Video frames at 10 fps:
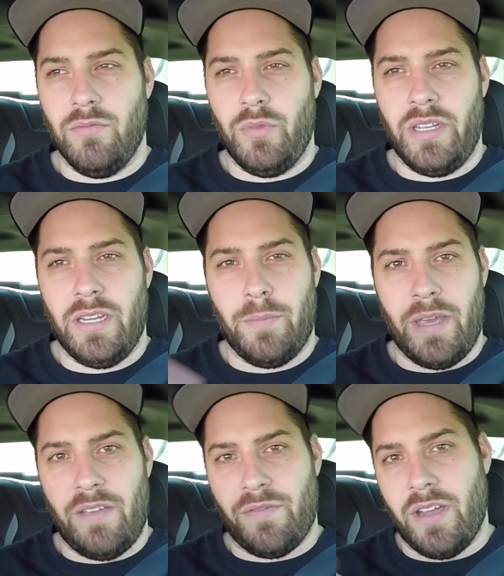we need to
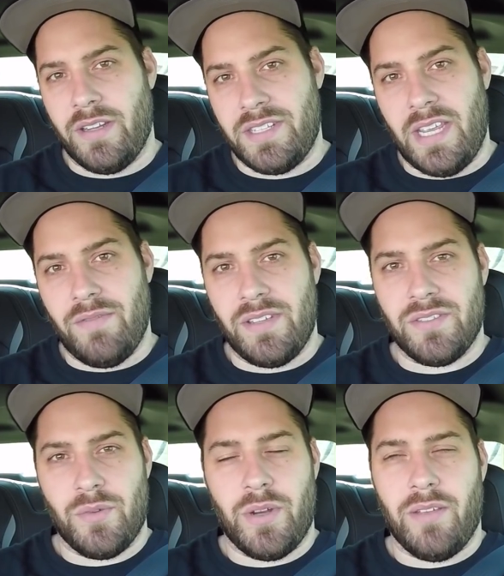pay for out of
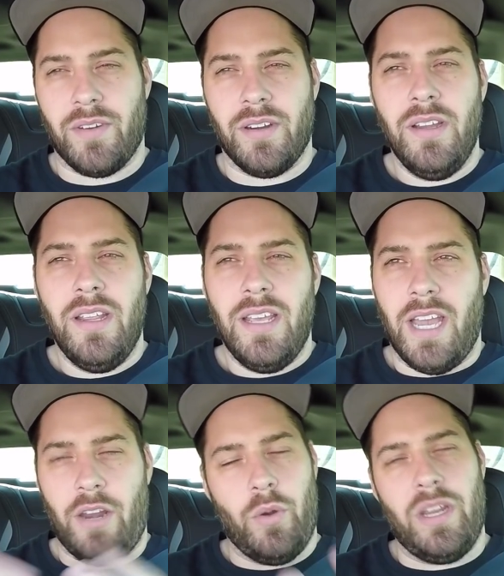savings or whatever.
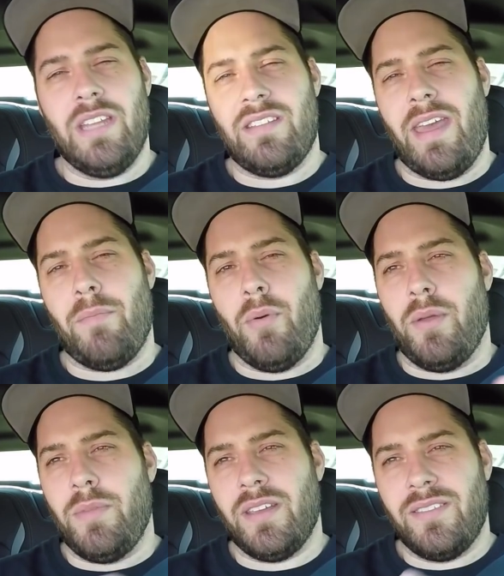I don't want to get to that
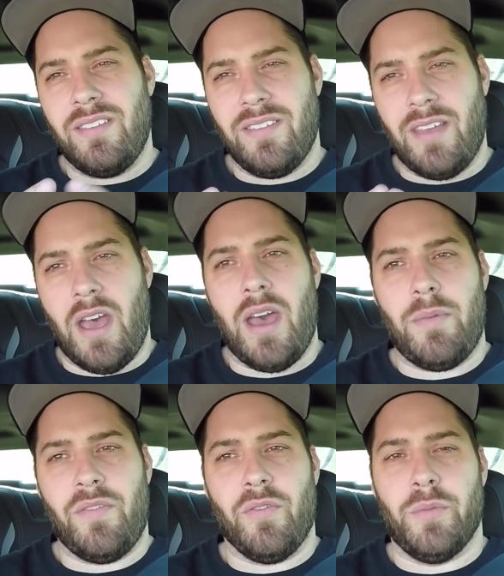point, because this is a
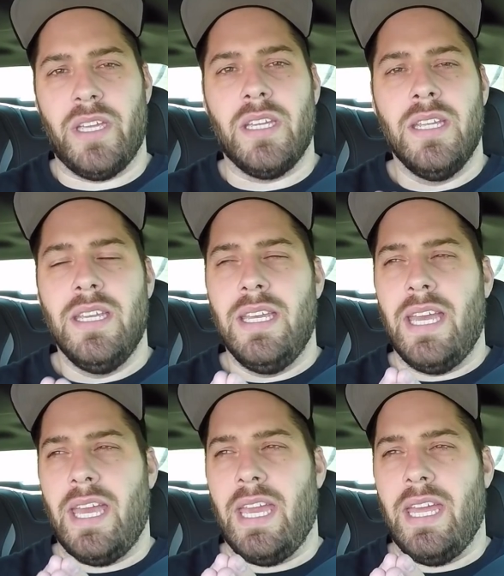hobby for me,
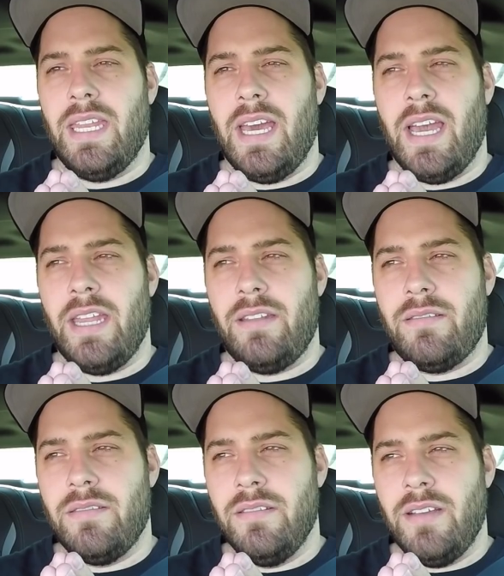and I
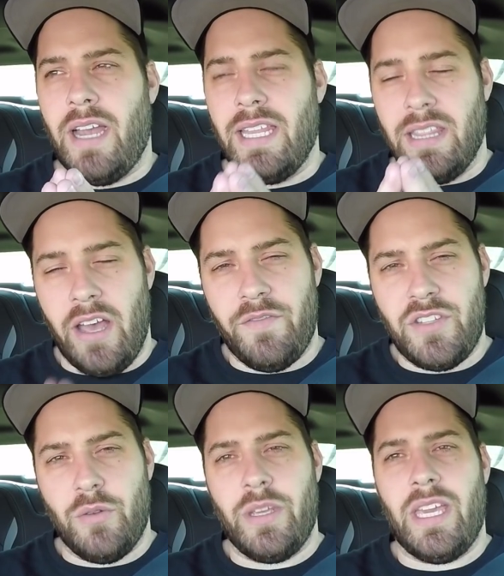love
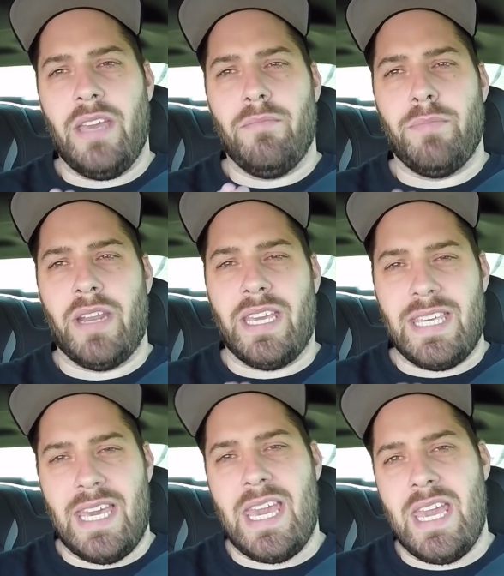doing it, but I
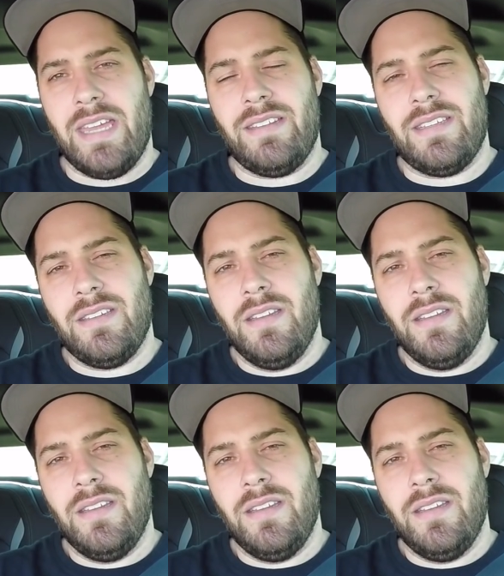can't